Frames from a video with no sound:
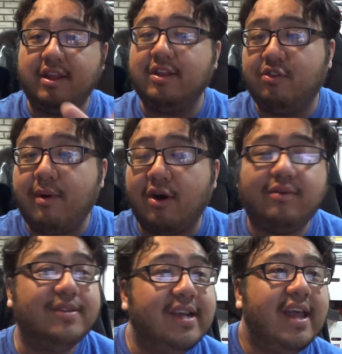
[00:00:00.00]
tomorrow.
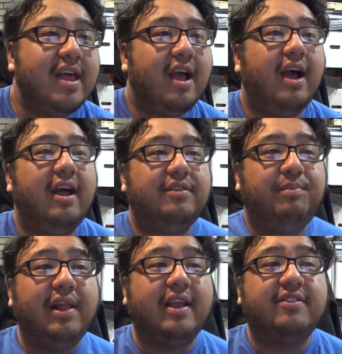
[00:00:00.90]
But
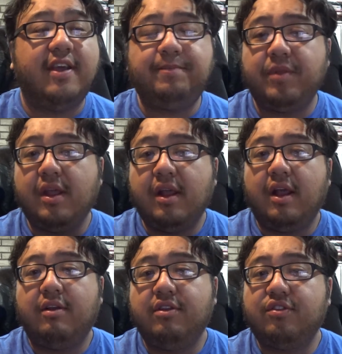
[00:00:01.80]
like I said,
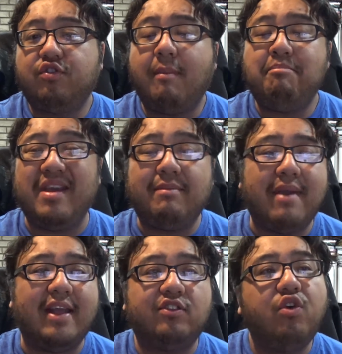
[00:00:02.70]
this is from Big
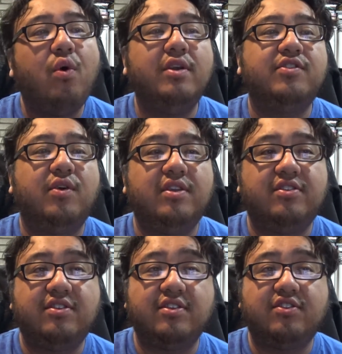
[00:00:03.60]
Bad Toy Store. This
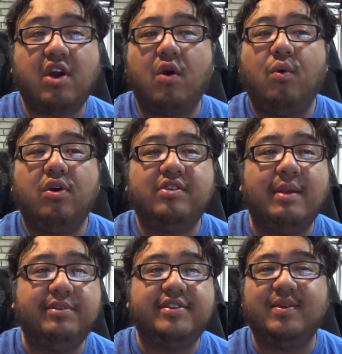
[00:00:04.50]
is the Star Wars
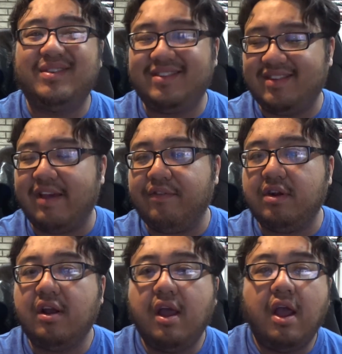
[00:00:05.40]
Episode
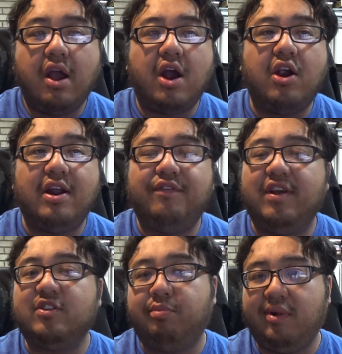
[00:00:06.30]
7
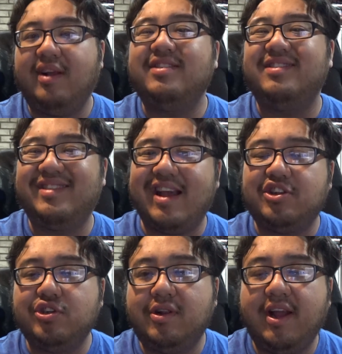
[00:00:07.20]
ArtFX Plus
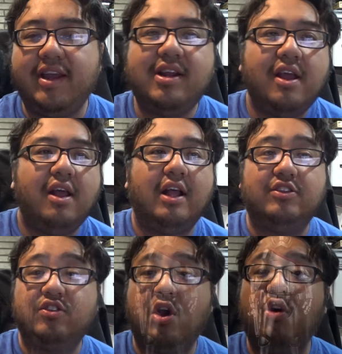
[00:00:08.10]
statue line.
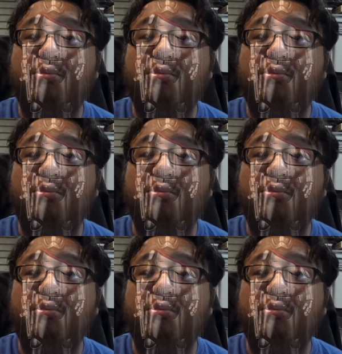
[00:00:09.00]
This is Kota